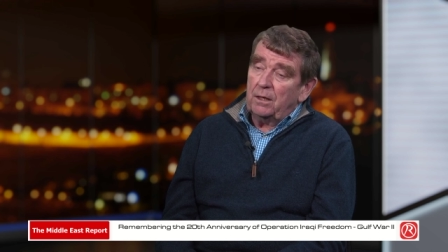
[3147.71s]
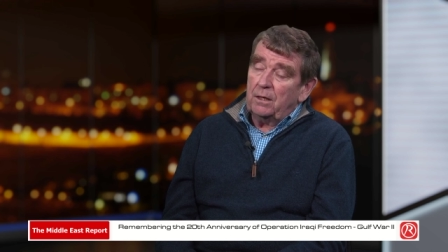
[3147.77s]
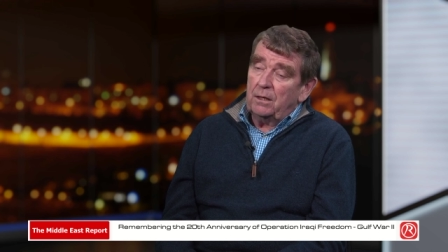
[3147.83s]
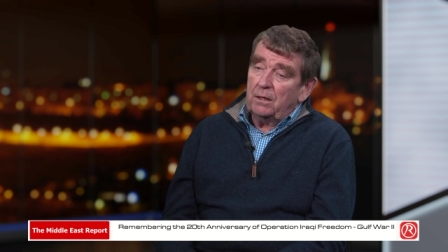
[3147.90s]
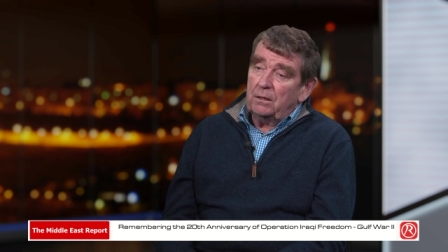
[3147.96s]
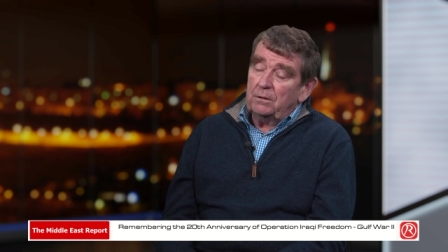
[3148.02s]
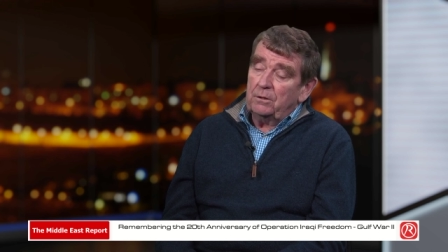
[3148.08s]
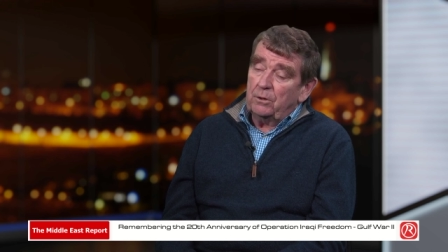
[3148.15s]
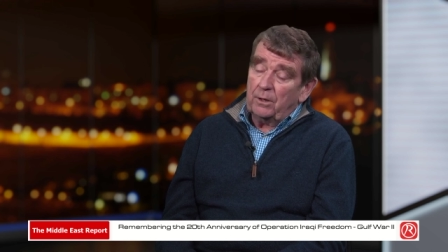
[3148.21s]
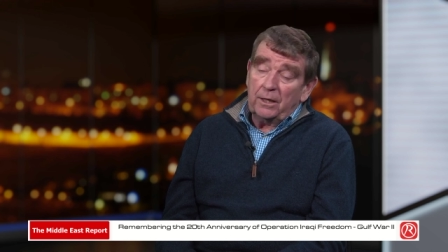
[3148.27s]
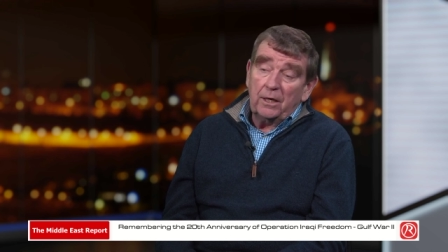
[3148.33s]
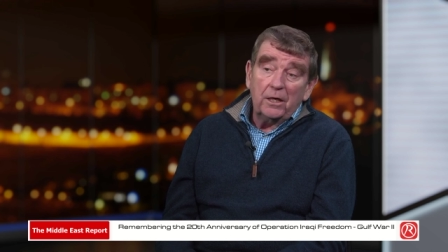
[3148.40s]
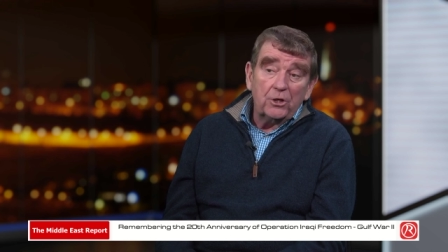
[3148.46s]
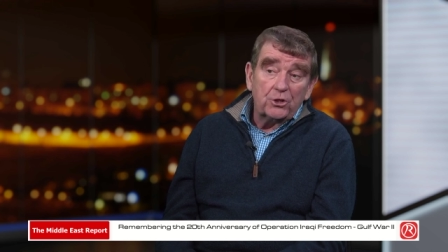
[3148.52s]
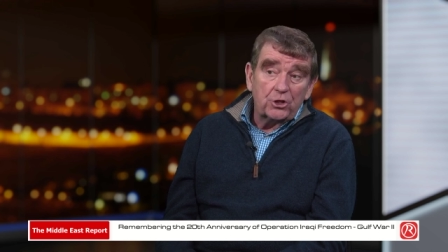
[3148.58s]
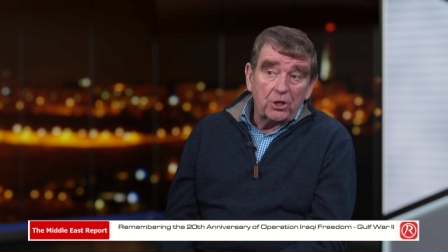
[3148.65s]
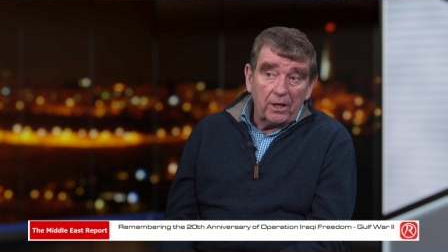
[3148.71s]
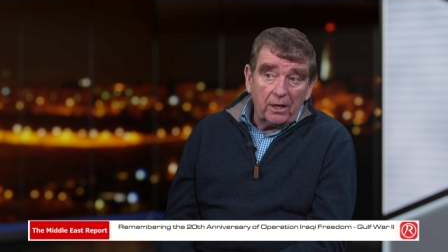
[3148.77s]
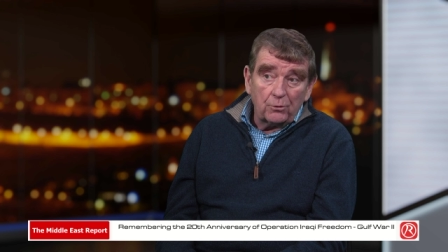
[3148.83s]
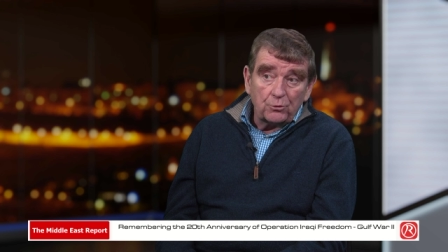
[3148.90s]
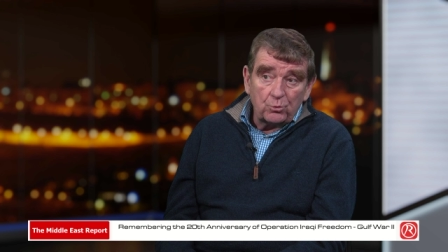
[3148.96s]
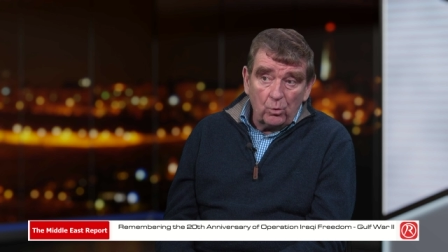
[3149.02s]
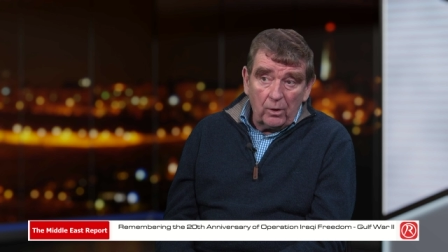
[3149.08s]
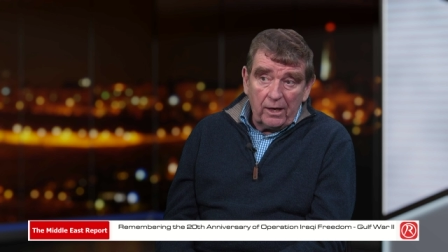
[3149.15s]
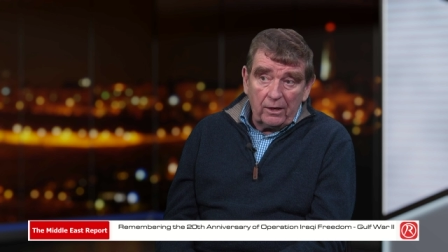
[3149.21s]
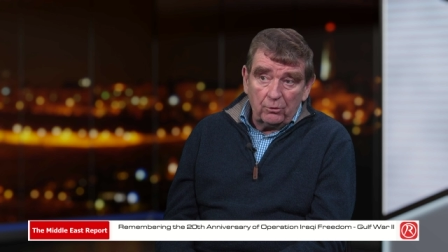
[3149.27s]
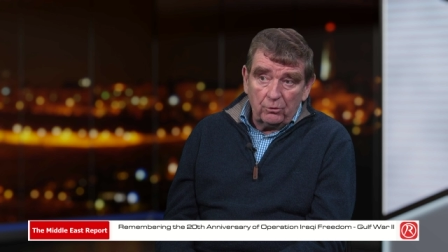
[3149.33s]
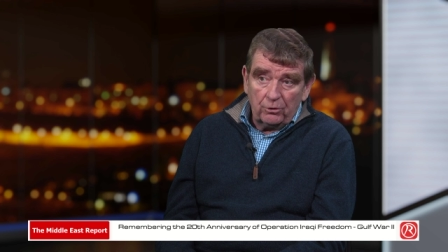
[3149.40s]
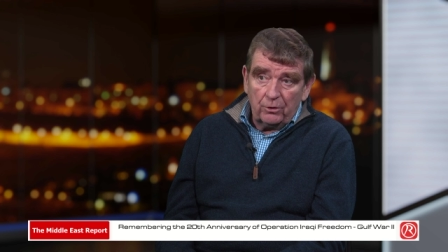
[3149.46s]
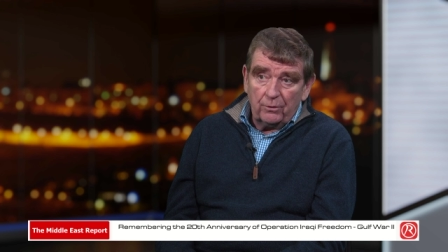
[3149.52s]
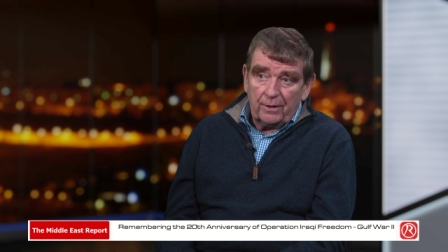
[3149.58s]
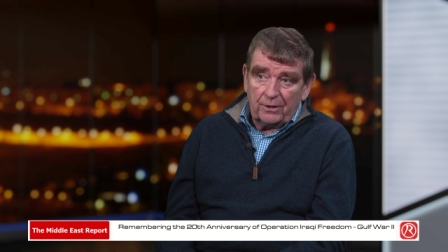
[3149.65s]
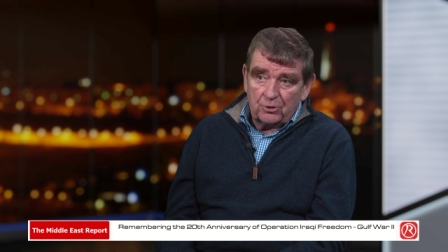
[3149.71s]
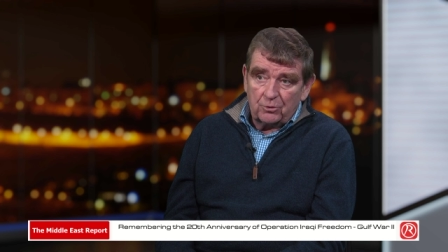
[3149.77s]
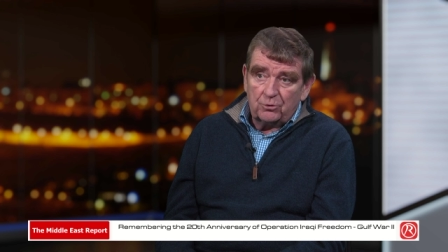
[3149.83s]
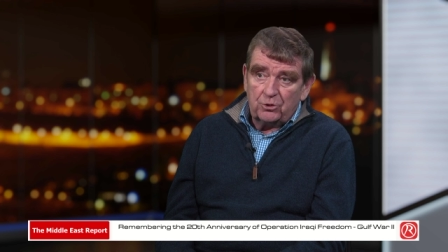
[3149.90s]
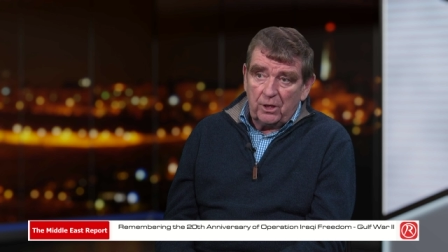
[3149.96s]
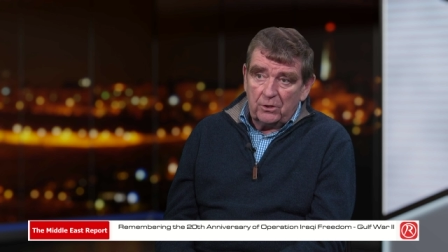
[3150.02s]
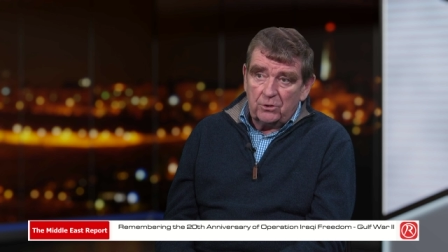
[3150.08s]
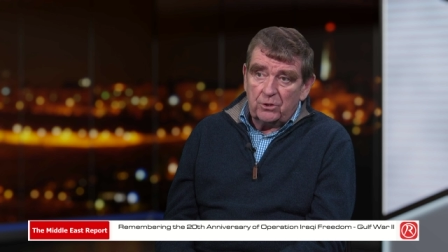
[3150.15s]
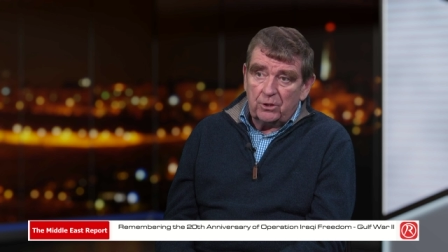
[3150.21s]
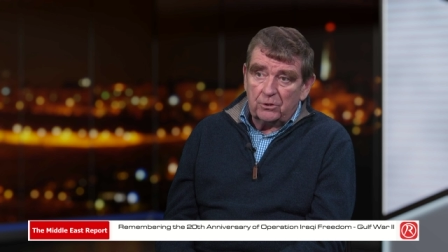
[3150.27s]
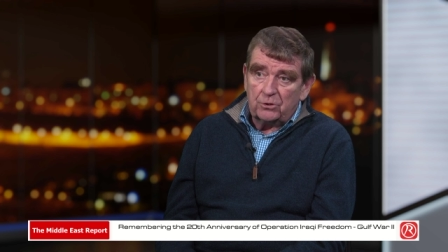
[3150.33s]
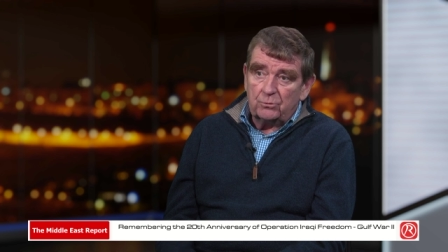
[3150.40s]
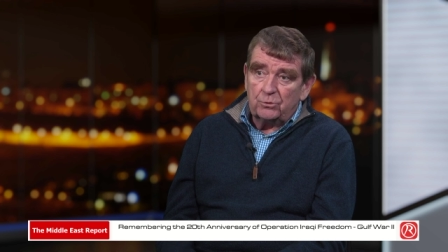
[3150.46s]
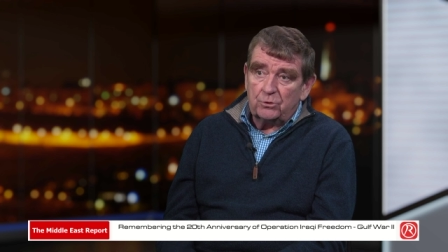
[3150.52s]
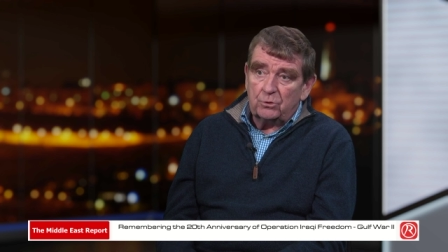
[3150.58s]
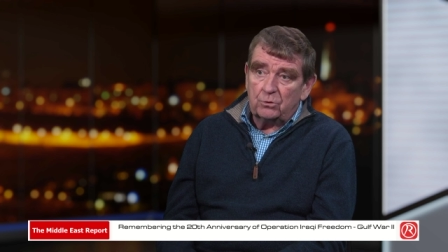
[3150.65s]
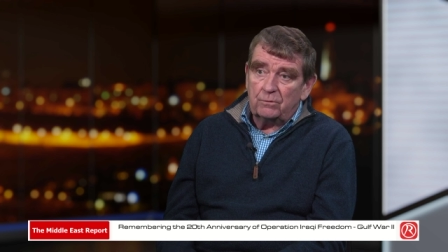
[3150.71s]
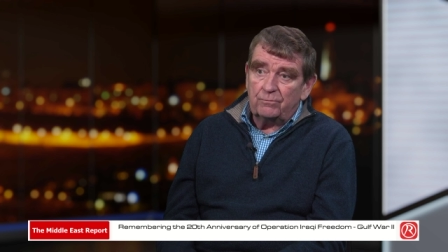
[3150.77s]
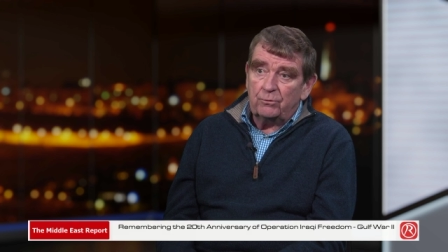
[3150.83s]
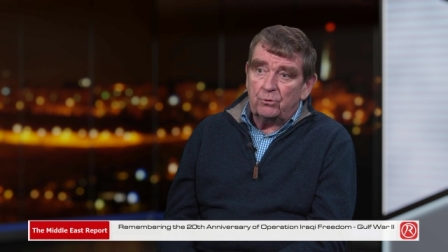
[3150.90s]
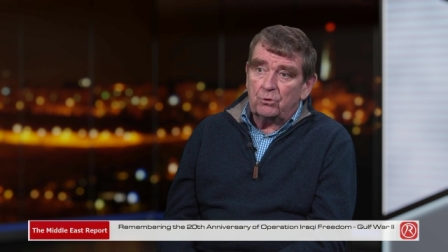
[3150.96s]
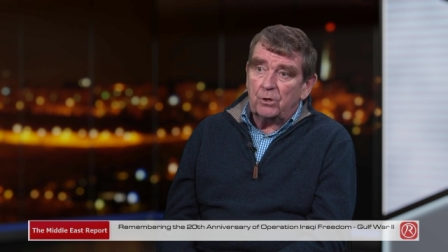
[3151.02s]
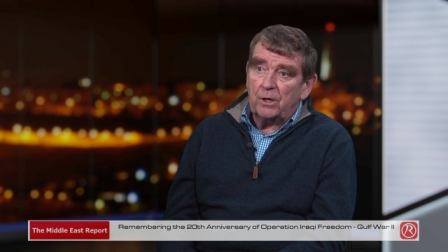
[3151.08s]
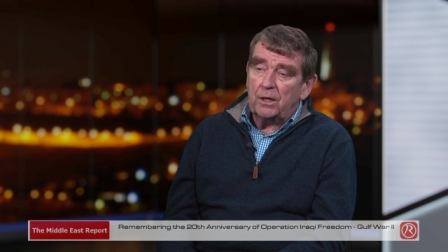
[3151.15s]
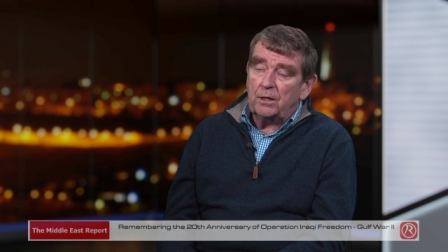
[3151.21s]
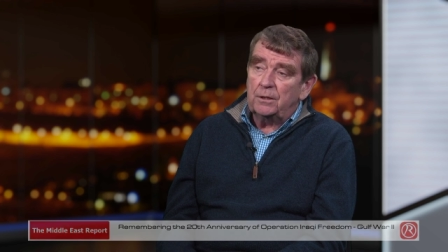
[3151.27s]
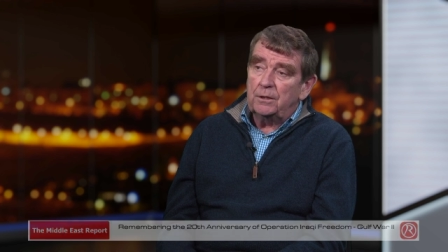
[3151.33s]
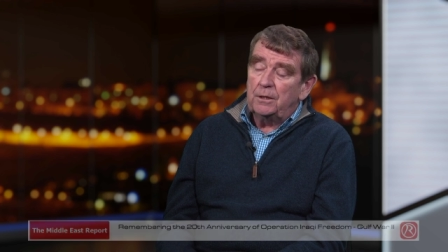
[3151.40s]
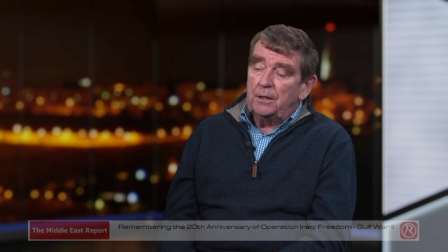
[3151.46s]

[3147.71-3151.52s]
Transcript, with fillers: uh, you know, and initially elsewhere, although that's changing as a result of Ukraine.